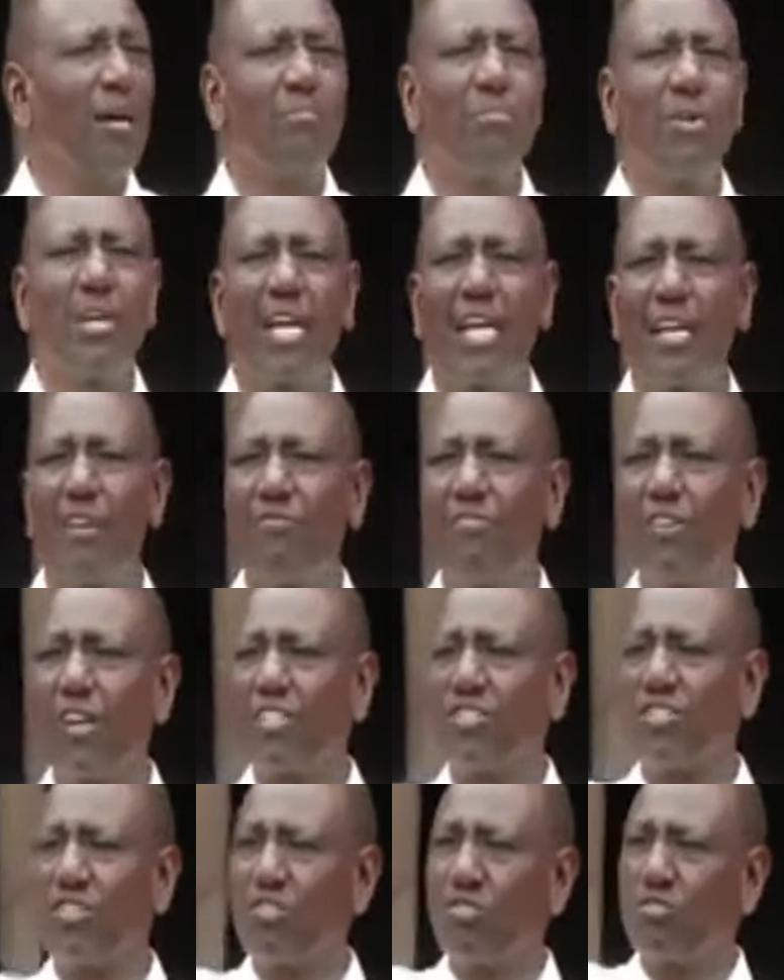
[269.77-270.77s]
mambo ya
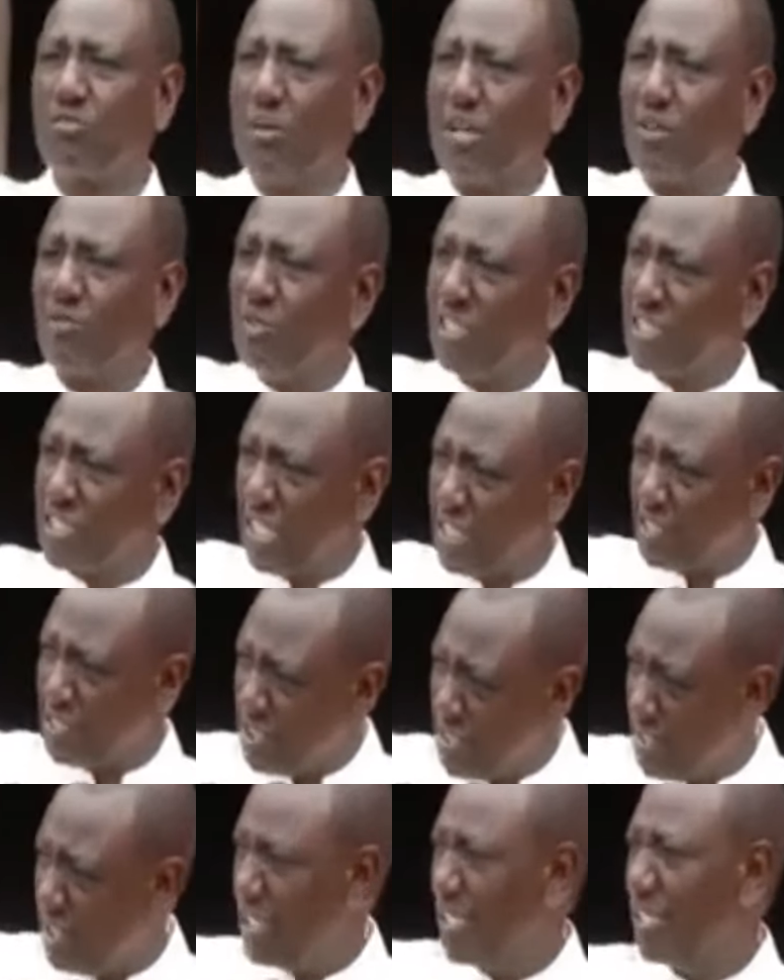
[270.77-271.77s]
inflation
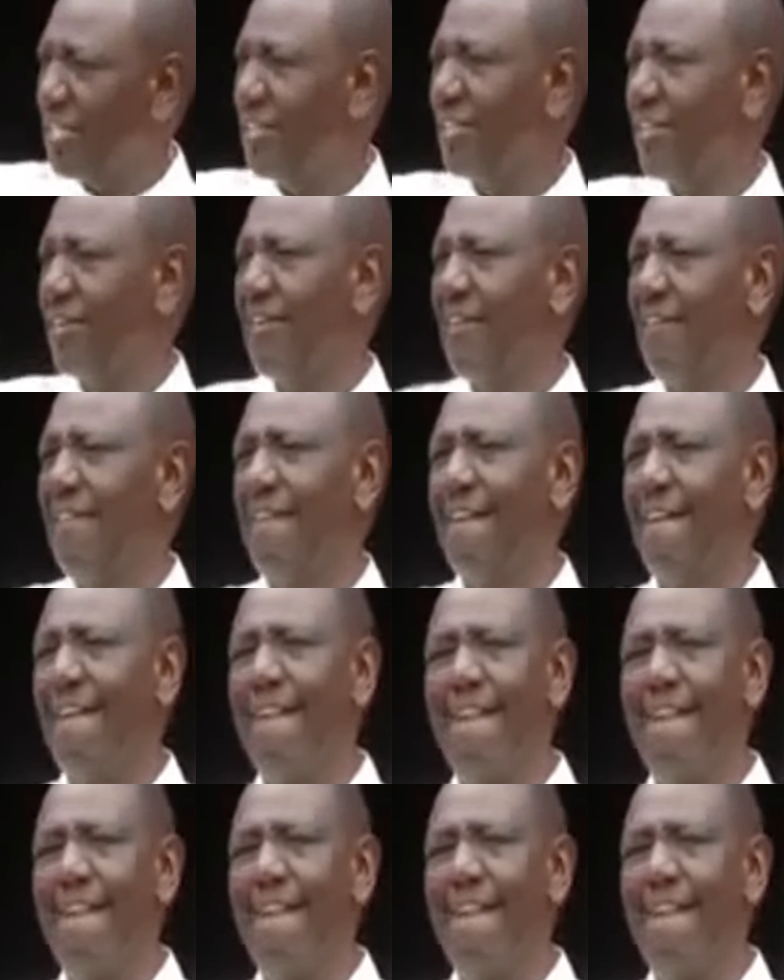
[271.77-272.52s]
tumerudisha chini,